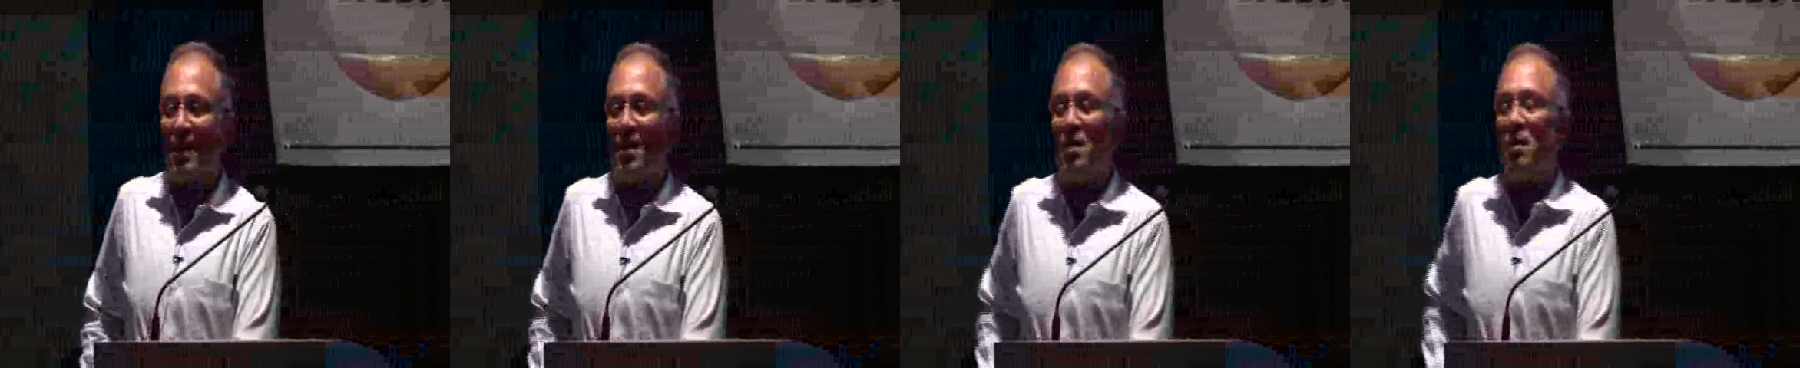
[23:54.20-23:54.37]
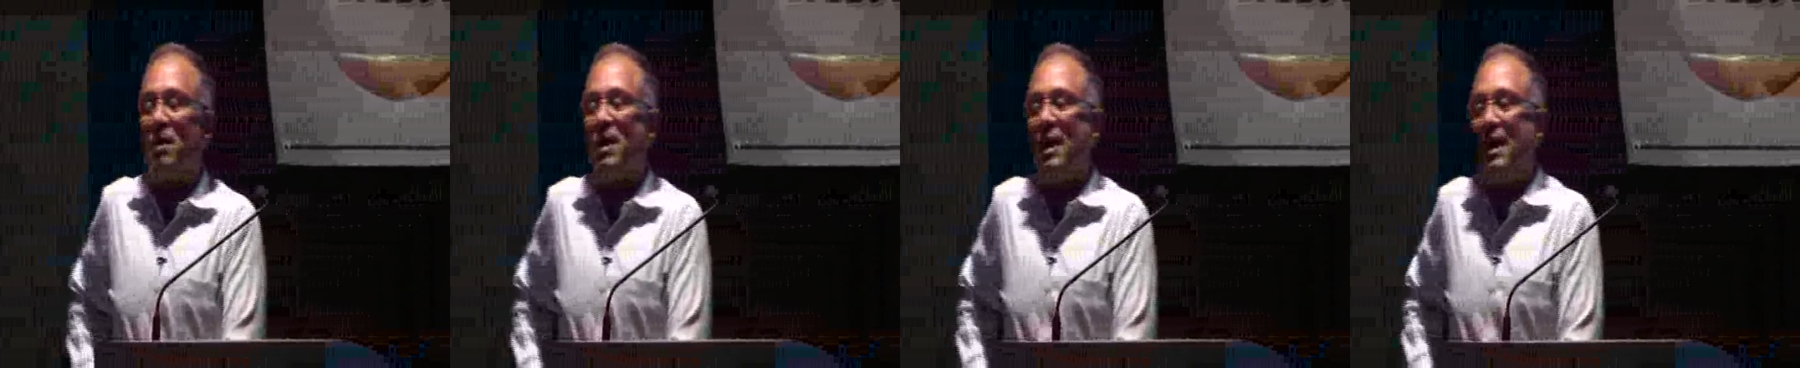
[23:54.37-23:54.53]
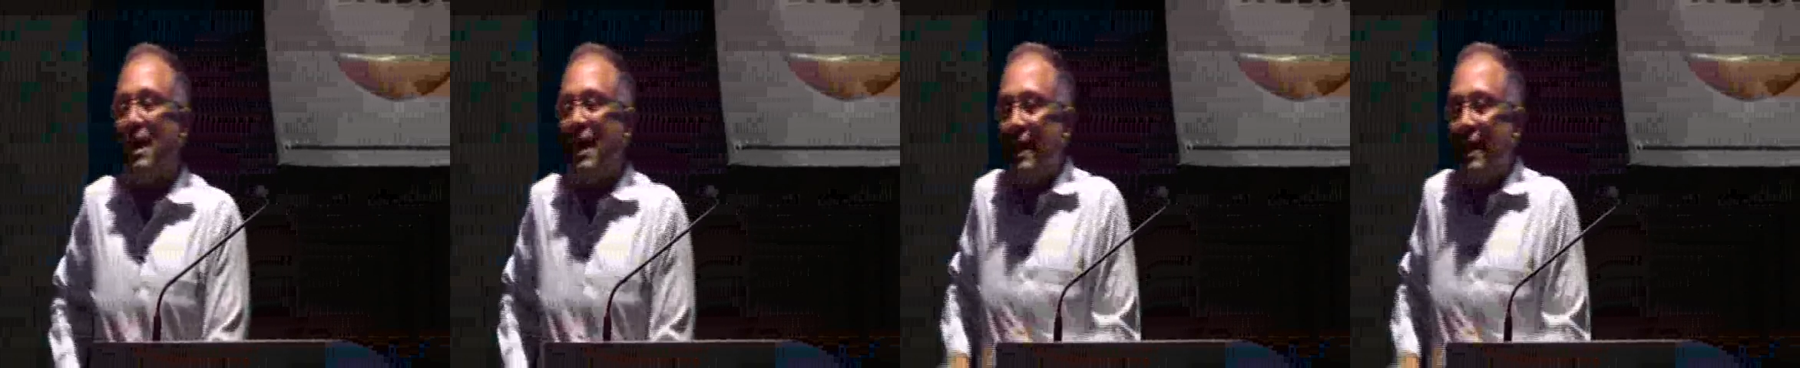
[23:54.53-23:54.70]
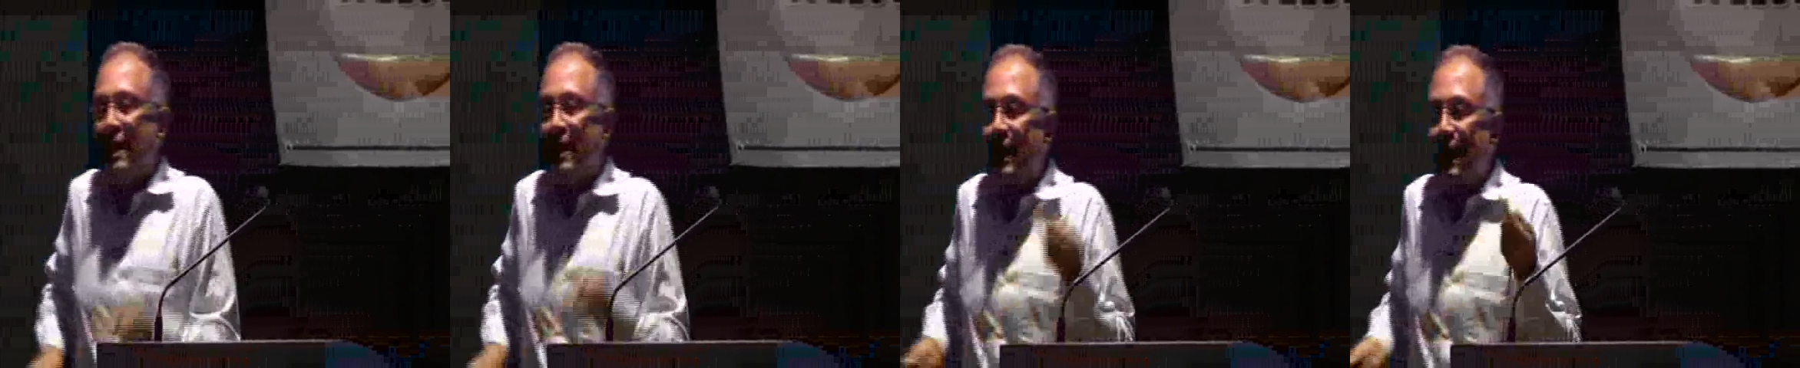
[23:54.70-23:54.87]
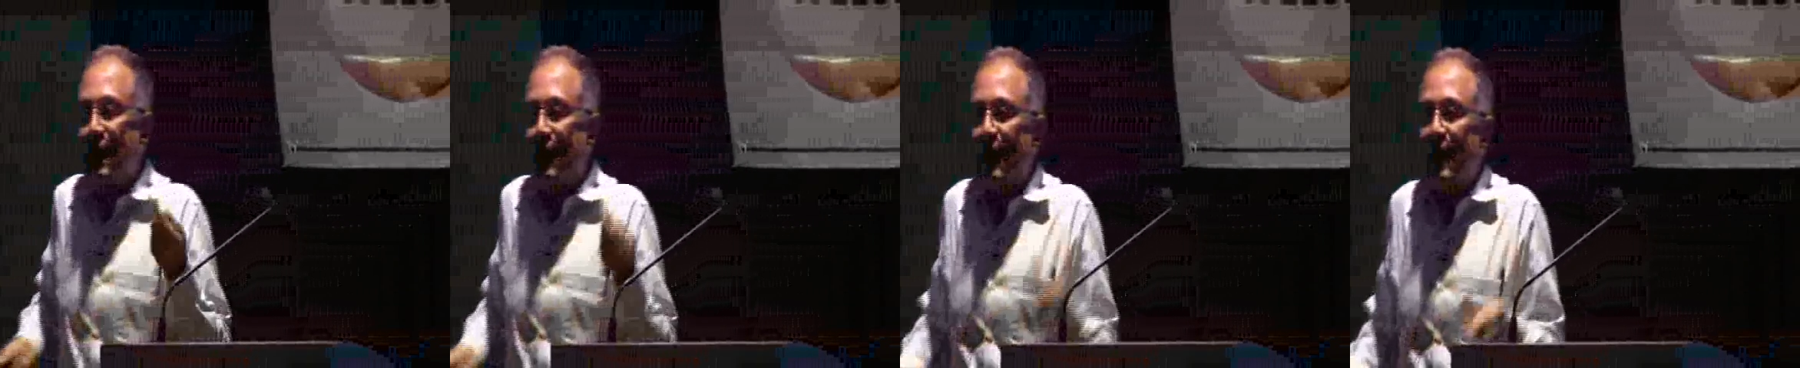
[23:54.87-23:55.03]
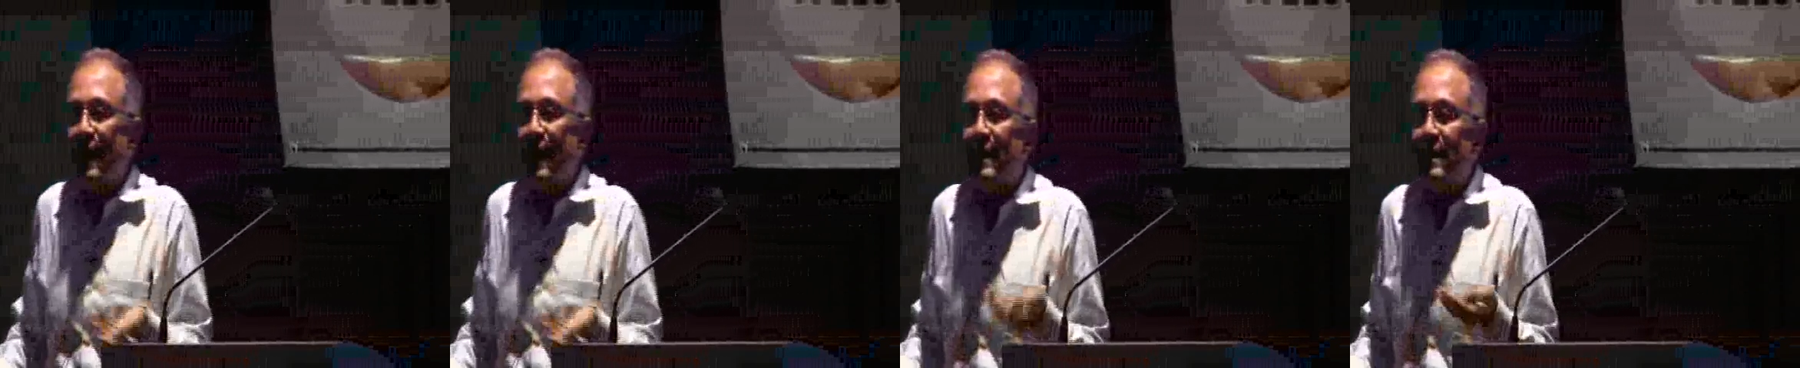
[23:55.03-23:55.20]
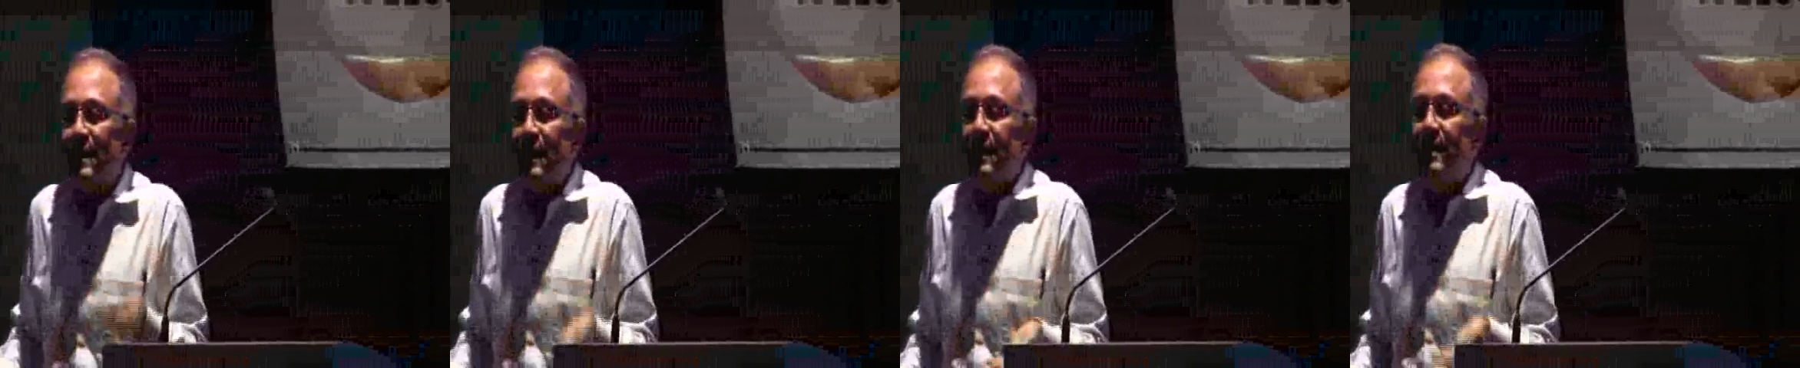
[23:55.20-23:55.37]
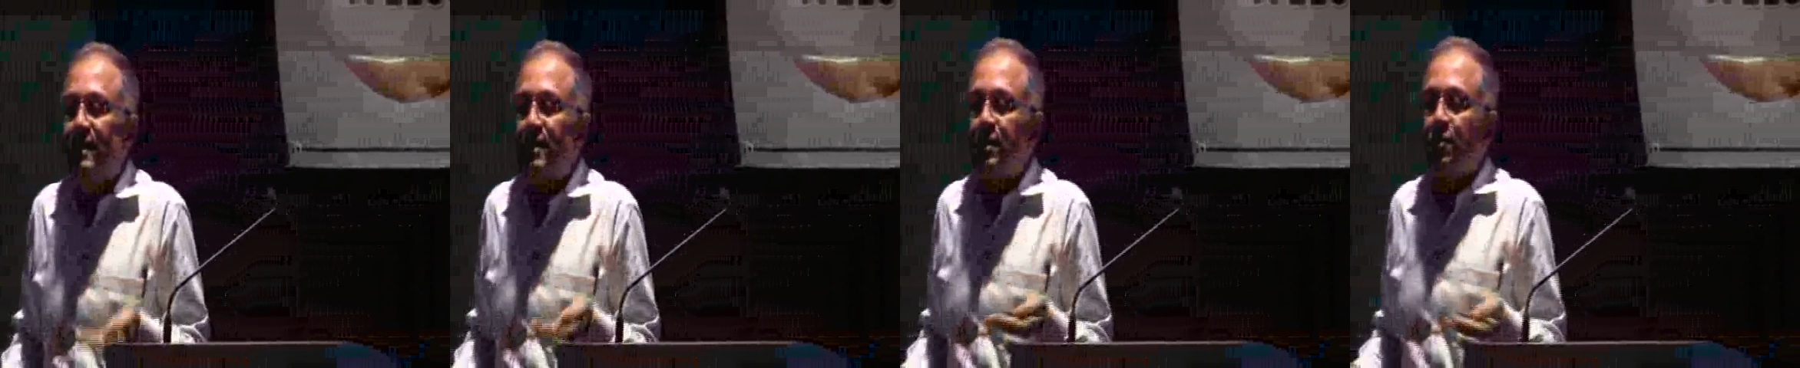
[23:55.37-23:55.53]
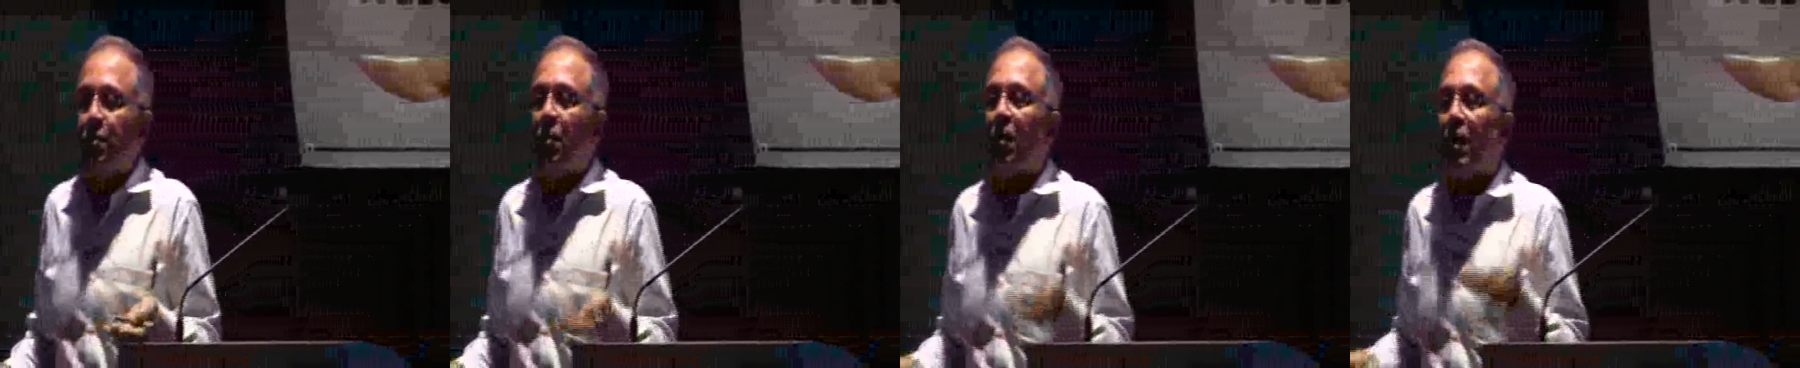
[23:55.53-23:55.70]
Okay, it
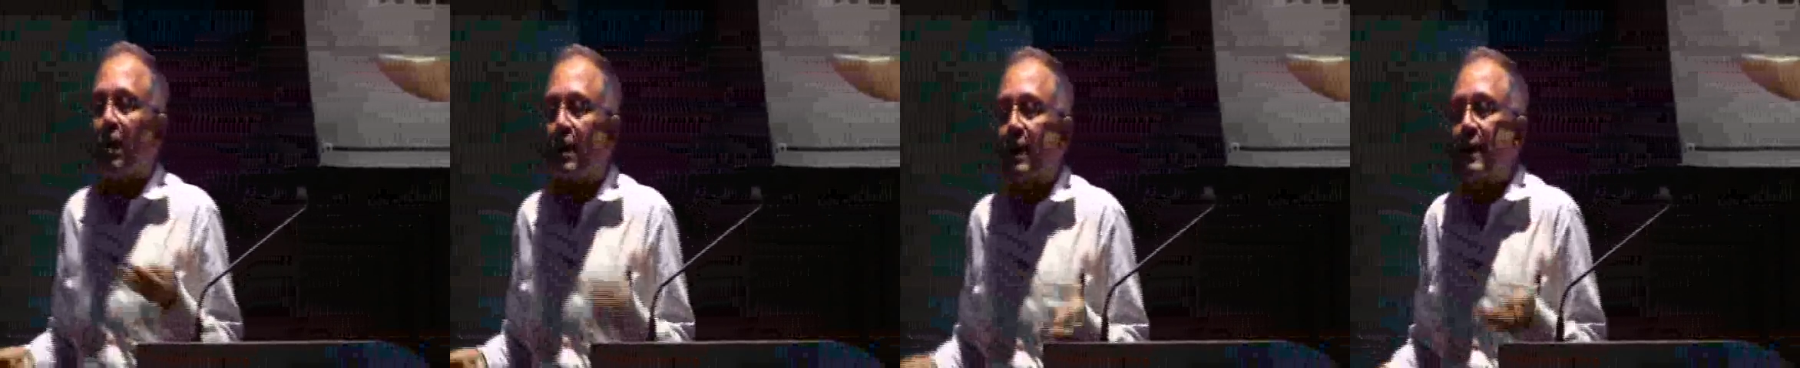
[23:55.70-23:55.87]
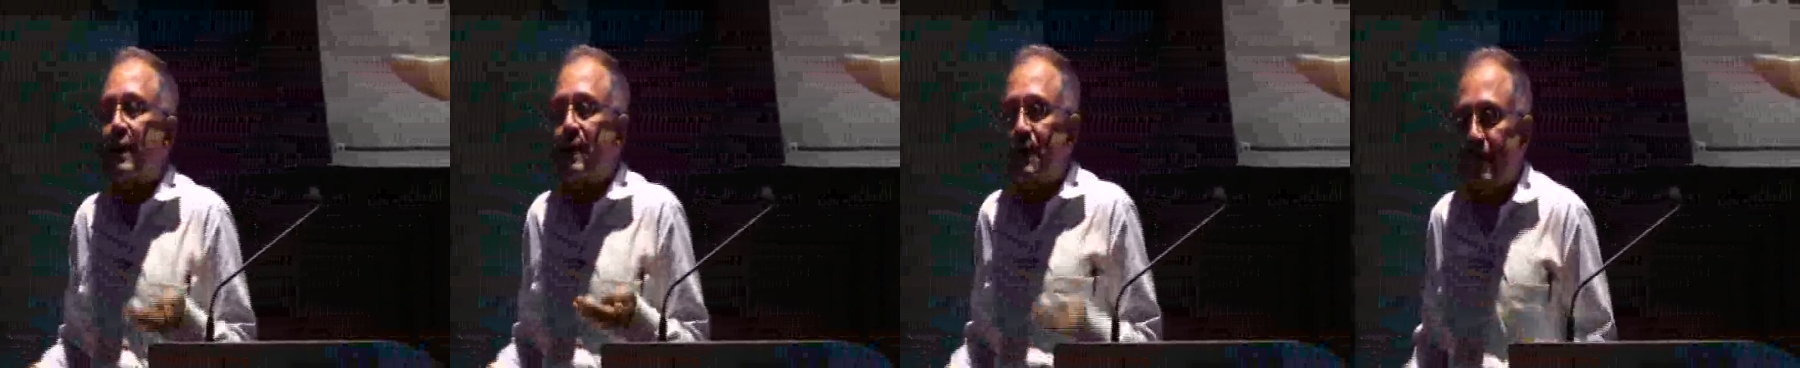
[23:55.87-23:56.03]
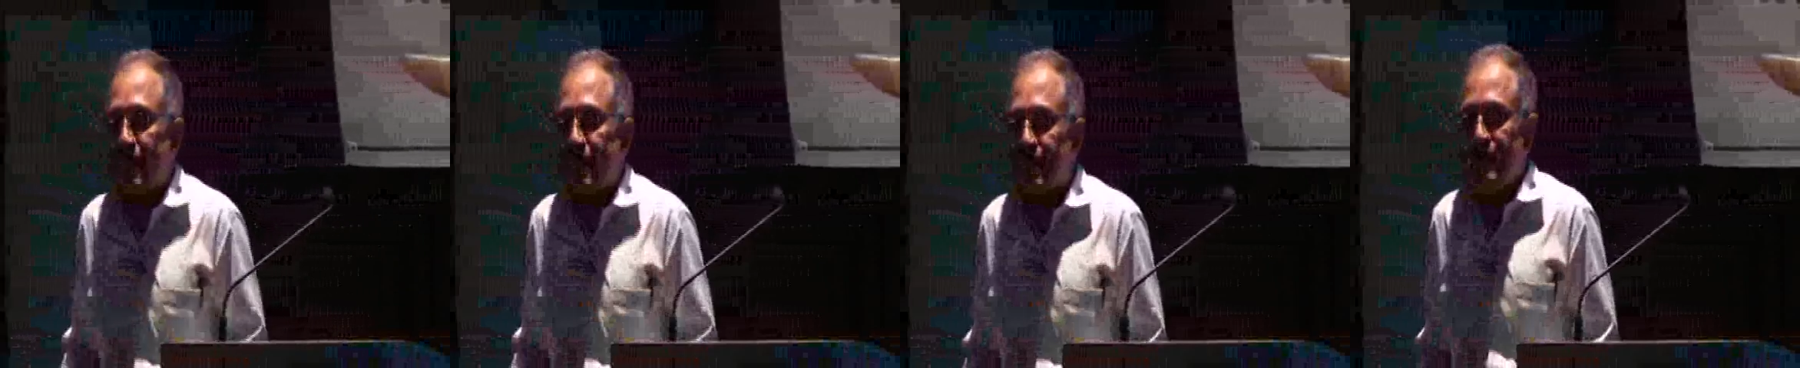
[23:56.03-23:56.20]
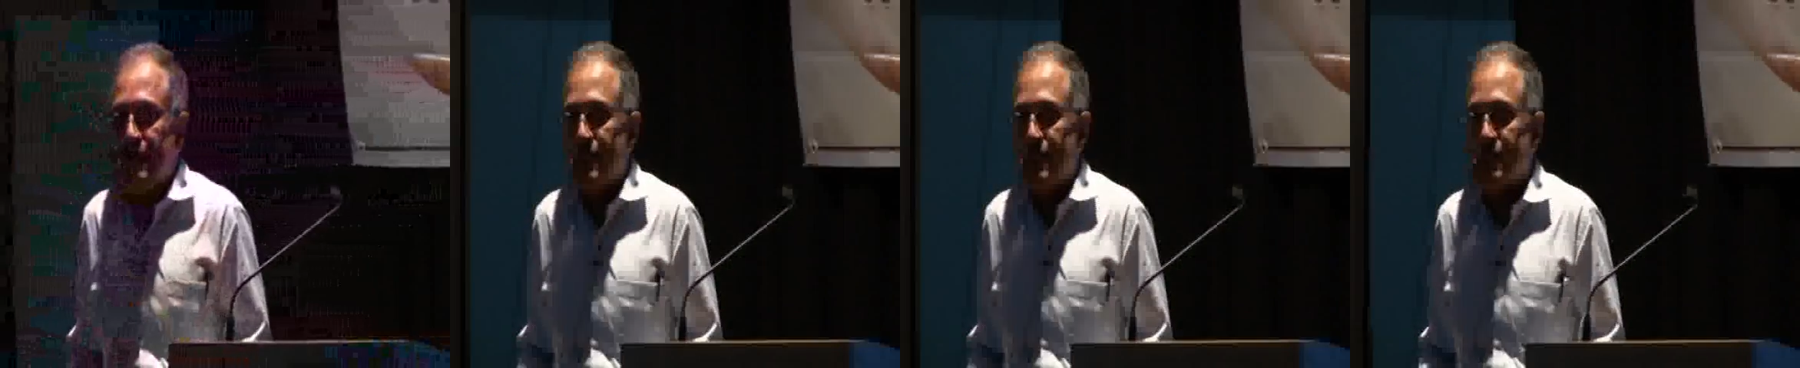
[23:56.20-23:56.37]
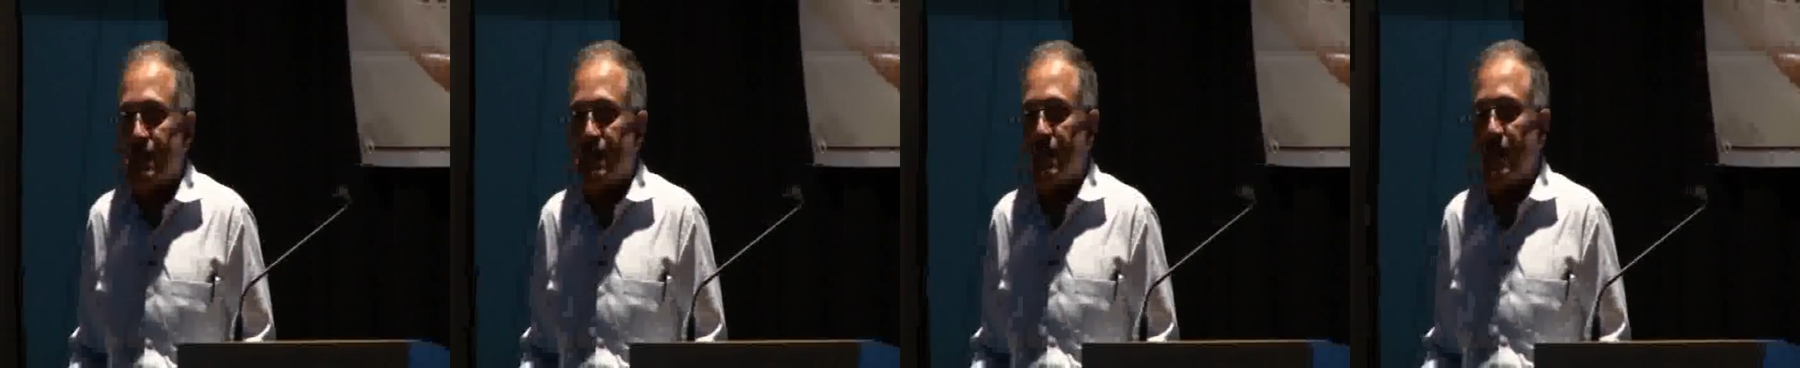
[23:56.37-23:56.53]
is what it is.